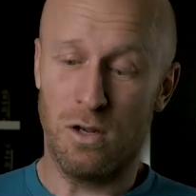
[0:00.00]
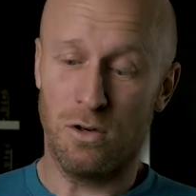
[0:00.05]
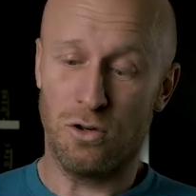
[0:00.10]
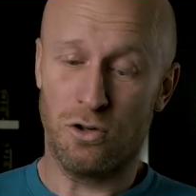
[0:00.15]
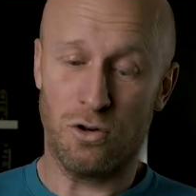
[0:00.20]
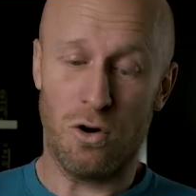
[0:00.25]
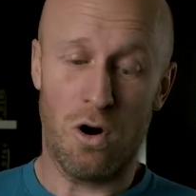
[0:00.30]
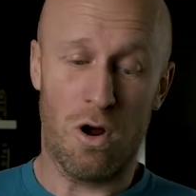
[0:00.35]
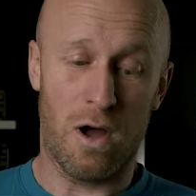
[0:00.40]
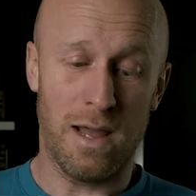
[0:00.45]

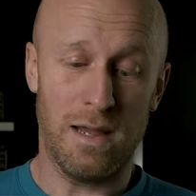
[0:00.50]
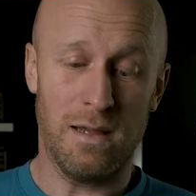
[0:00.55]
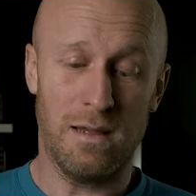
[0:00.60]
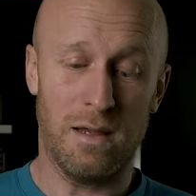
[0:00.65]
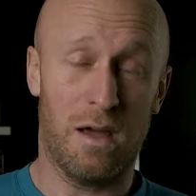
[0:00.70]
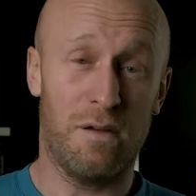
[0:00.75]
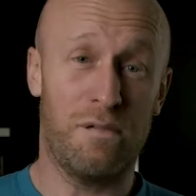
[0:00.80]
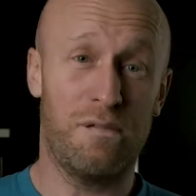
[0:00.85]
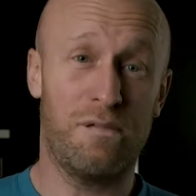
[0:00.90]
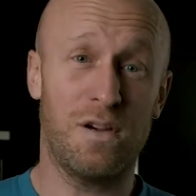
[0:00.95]
Try
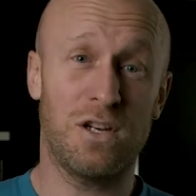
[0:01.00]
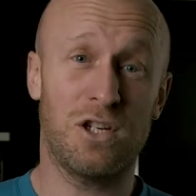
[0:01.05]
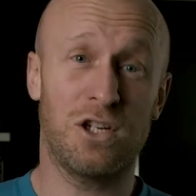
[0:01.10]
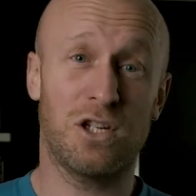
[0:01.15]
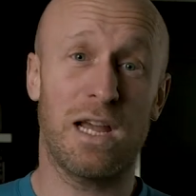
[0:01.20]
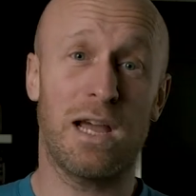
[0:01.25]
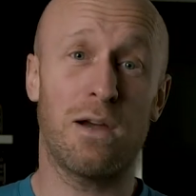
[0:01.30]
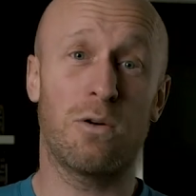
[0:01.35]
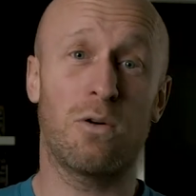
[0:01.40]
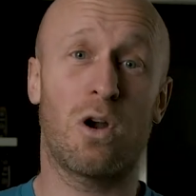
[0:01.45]
a fish
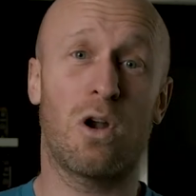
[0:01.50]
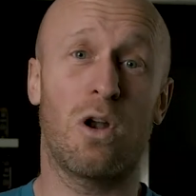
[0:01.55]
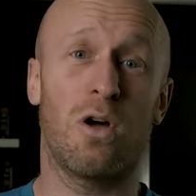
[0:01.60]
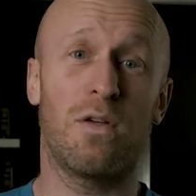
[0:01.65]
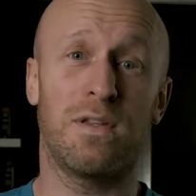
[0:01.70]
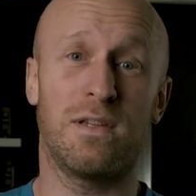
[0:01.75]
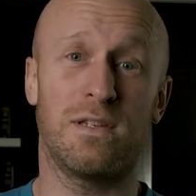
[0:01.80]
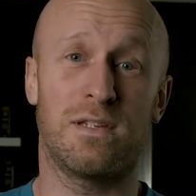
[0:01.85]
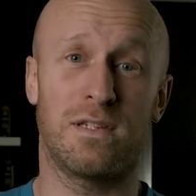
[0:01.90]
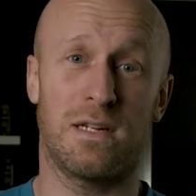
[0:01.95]
scale
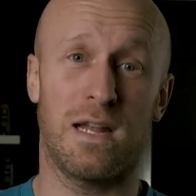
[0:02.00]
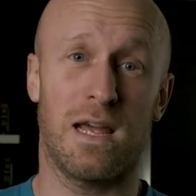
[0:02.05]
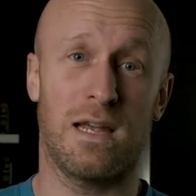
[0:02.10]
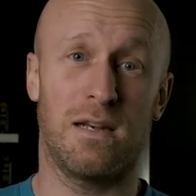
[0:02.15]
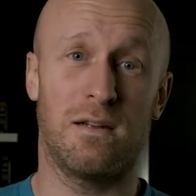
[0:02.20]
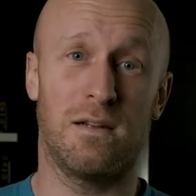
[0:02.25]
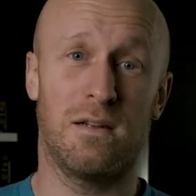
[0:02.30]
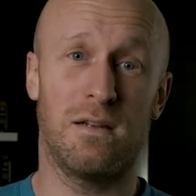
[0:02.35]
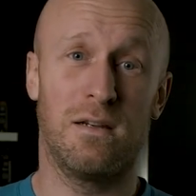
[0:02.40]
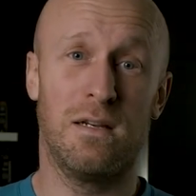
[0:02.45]
cloth instead.
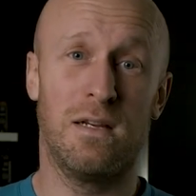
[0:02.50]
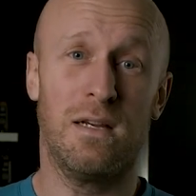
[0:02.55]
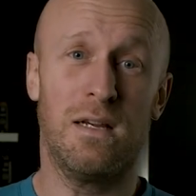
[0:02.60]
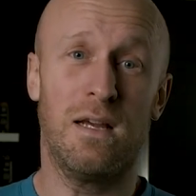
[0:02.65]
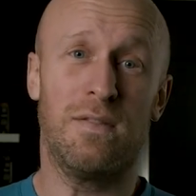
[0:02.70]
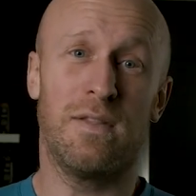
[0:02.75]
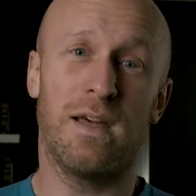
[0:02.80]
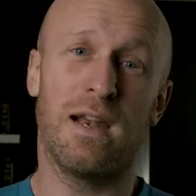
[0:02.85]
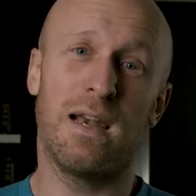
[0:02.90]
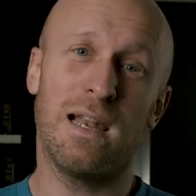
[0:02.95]

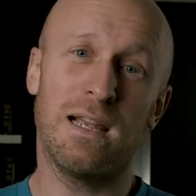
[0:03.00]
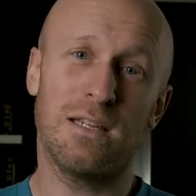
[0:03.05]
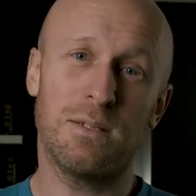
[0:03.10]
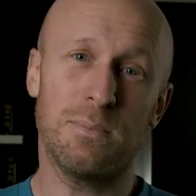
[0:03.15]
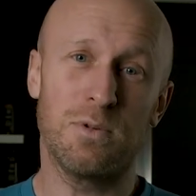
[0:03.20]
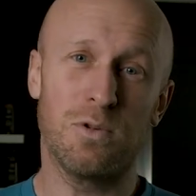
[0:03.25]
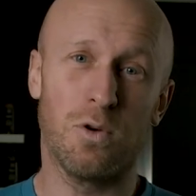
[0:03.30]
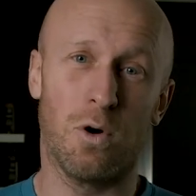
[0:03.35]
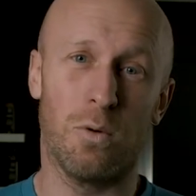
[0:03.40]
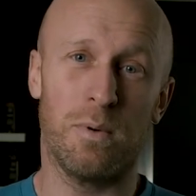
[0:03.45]
They're less
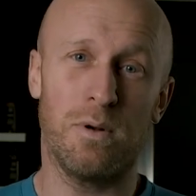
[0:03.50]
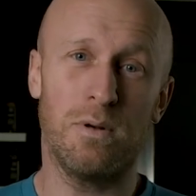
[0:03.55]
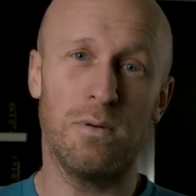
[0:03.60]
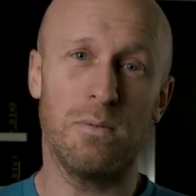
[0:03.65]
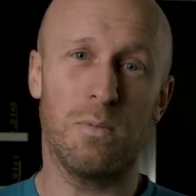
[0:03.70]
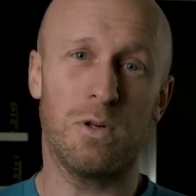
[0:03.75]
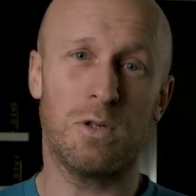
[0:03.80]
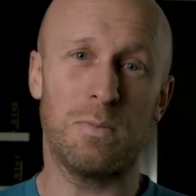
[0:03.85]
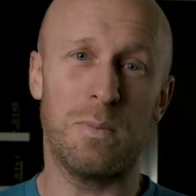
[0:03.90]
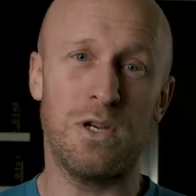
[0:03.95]

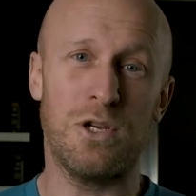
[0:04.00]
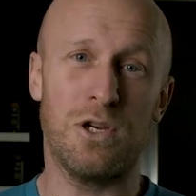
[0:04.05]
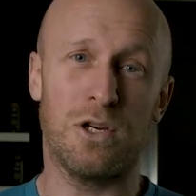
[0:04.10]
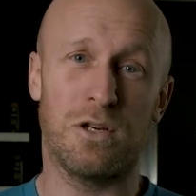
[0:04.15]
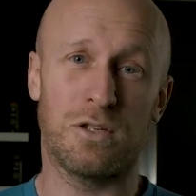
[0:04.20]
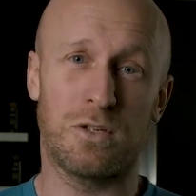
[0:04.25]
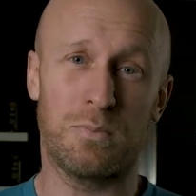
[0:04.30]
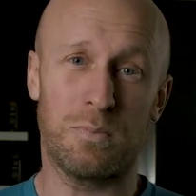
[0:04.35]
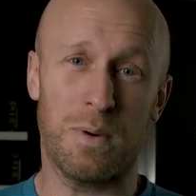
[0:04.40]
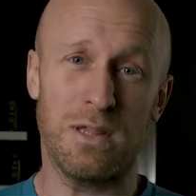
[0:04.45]
absorbent, which means you
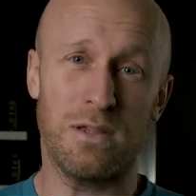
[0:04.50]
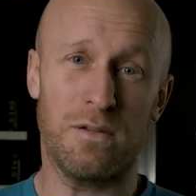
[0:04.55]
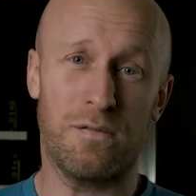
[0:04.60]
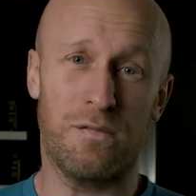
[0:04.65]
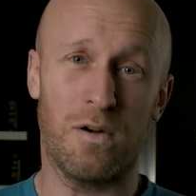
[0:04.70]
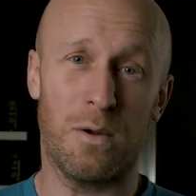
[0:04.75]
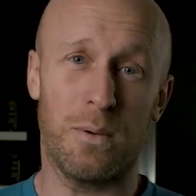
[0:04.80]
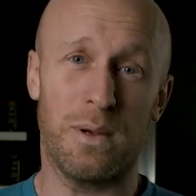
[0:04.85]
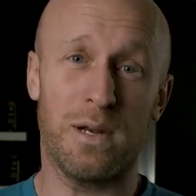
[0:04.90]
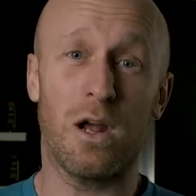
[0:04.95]
can spread the
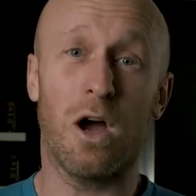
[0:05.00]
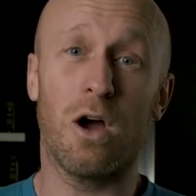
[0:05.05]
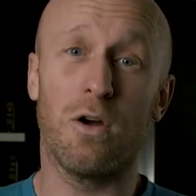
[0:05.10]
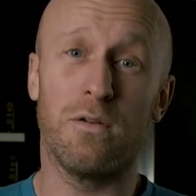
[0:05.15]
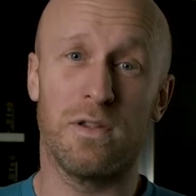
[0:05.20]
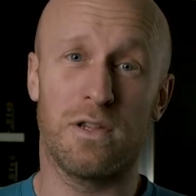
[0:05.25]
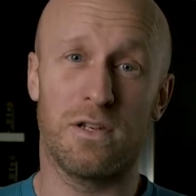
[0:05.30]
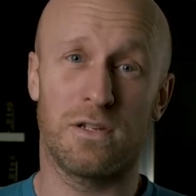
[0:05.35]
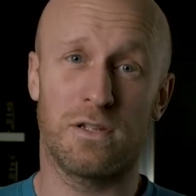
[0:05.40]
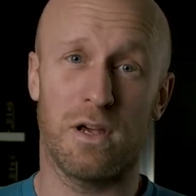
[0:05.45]
fluid
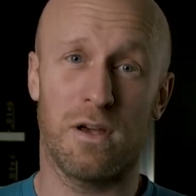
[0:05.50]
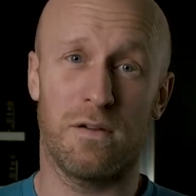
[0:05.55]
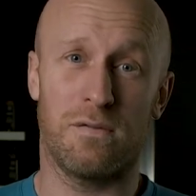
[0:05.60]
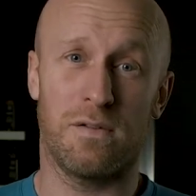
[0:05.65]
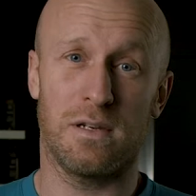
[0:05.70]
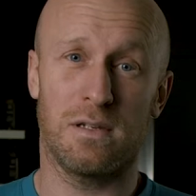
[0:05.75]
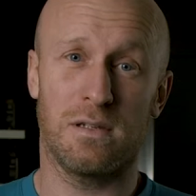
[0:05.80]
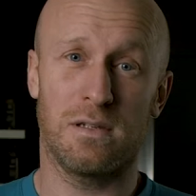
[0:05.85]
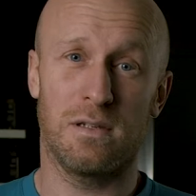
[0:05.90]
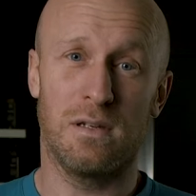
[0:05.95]
over the
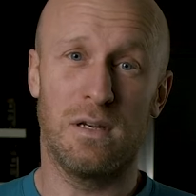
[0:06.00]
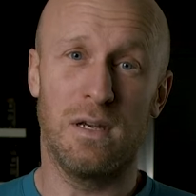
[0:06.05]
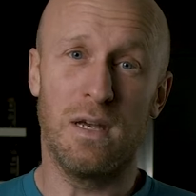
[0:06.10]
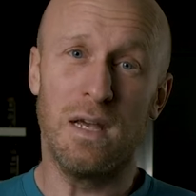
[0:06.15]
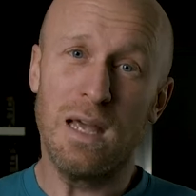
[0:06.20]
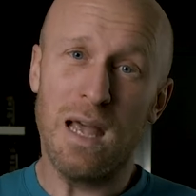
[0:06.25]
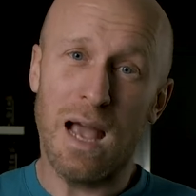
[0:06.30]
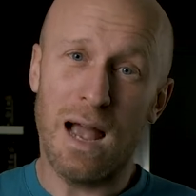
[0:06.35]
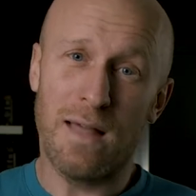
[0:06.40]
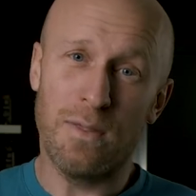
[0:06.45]
surface.
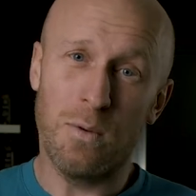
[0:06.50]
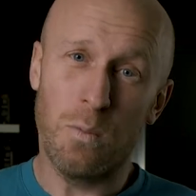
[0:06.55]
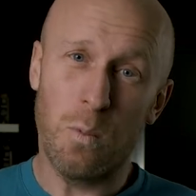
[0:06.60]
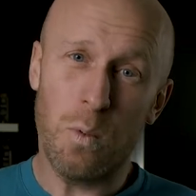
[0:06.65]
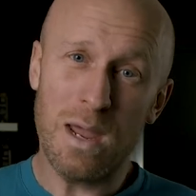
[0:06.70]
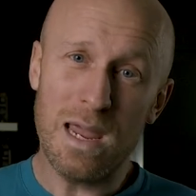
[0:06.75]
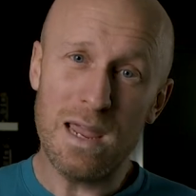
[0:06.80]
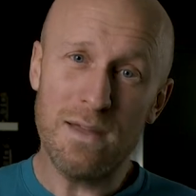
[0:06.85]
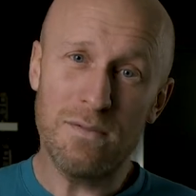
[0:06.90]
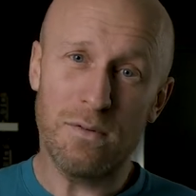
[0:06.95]
And the
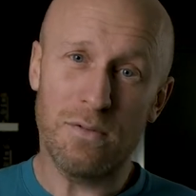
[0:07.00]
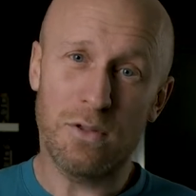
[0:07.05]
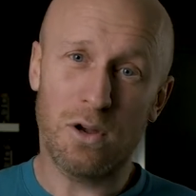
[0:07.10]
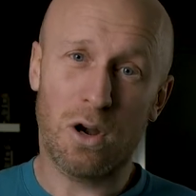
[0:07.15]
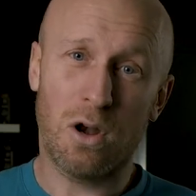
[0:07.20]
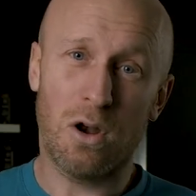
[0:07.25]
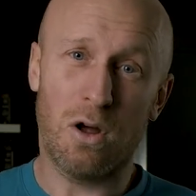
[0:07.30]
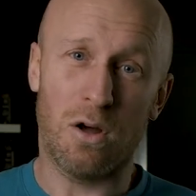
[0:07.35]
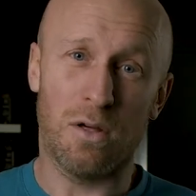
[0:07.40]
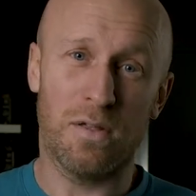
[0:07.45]
weave of the
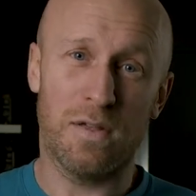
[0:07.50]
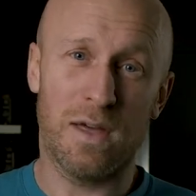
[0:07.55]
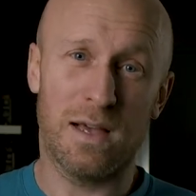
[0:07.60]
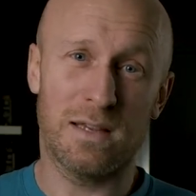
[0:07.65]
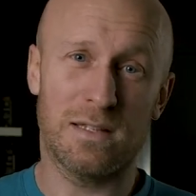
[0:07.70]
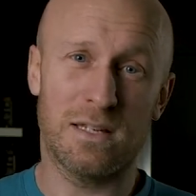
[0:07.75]
cloth has